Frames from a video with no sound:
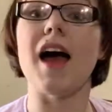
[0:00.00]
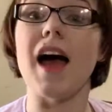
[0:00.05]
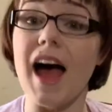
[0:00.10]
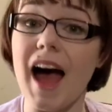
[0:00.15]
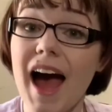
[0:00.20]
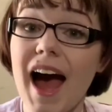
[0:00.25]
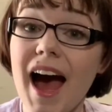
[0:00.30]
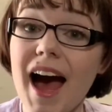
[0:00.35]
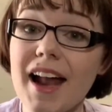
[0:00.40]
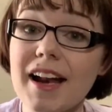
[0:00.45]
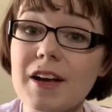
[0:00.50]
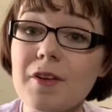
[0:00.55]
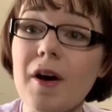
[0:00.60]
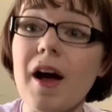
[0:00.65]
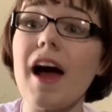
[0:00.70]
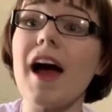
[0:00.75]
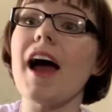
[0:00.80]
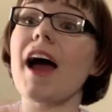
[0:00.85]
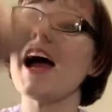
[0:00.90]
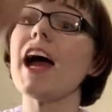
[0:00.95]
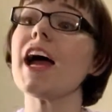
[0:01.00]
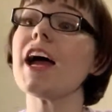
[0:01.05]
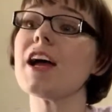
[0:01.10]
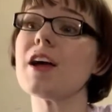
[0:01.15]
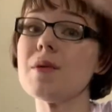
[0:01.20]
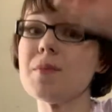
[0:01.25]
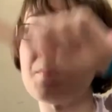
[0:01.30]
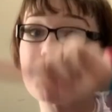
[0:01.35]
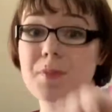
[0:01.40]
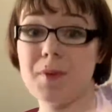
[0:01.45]

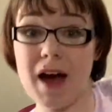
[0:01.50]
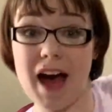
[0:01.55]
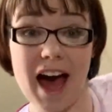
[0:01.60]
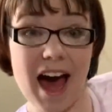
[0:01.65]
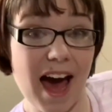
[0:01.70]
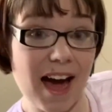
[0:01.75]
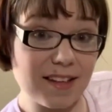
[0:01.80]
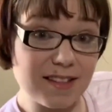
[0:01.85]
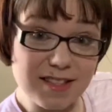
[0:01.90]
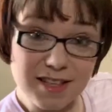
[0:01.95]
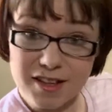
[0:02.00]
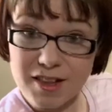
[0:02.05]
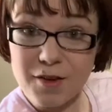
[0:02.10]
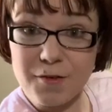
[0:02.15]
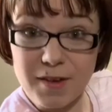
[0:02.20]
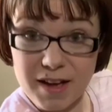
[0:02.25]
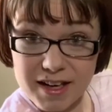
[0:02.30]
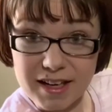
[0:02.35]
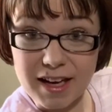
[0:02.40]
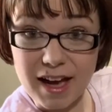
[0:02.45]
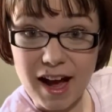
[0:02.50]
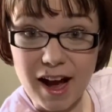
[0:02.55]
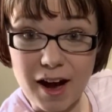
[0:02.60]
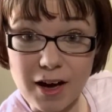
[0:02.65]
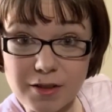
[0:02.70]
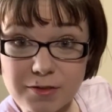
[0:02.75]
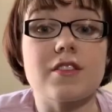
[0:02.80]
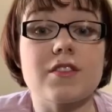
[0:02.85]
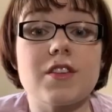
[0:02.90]
Anyway, back to the video.